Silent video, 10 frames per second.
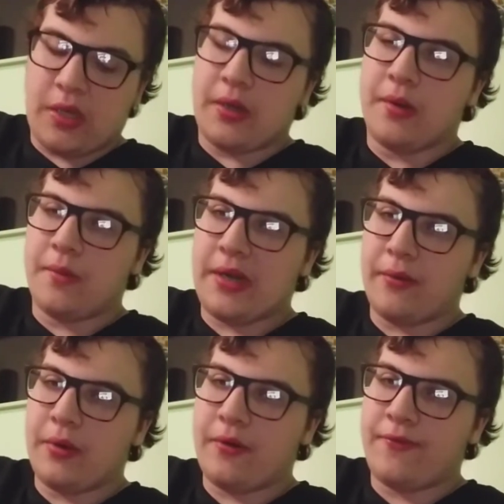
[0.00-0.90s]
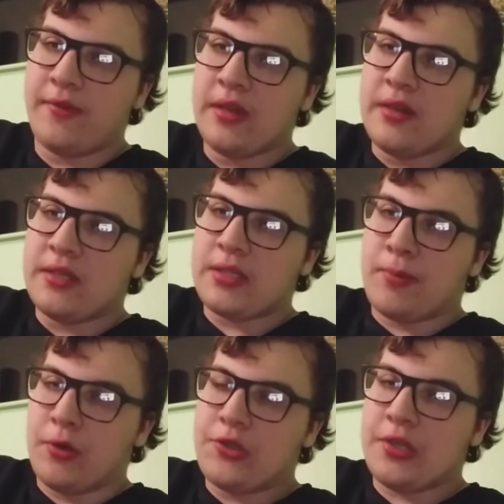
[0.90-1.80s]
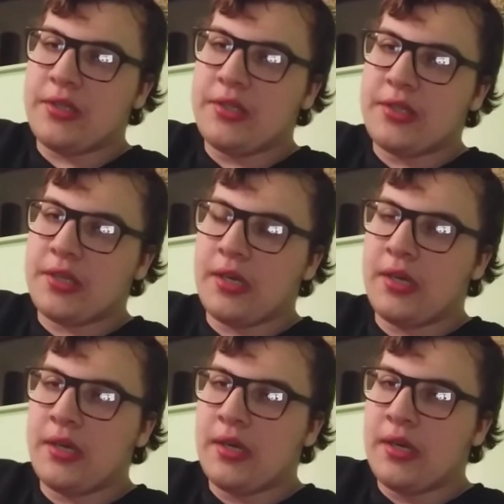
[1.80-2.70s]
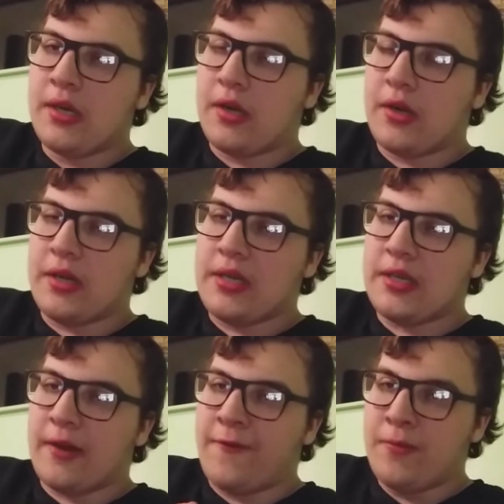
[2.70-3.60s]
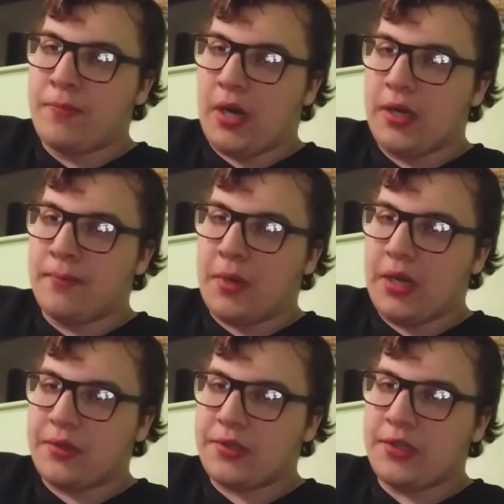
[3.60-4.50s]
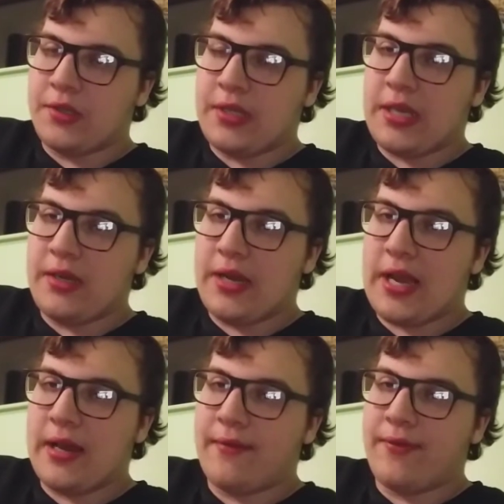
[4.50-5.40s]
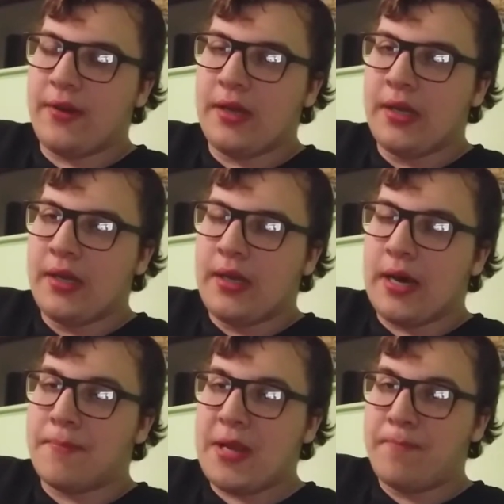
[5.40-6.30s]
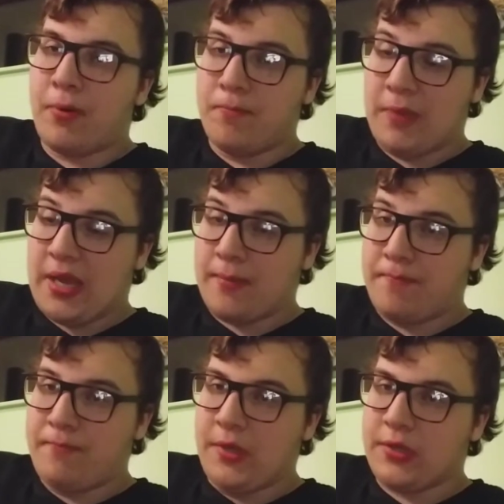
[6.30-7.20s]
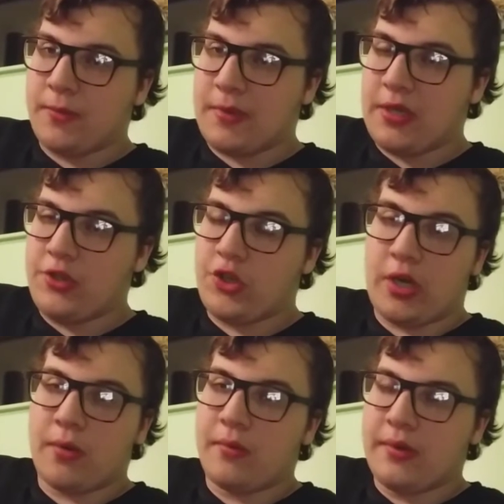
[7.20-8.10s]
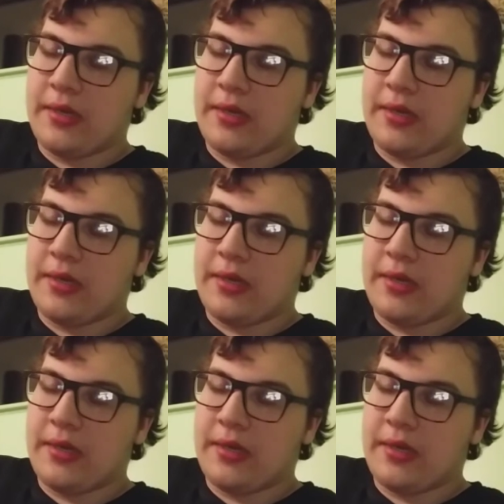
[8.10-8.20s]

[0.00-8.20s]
werewolf potions are a few bottles. So they either have a big jar or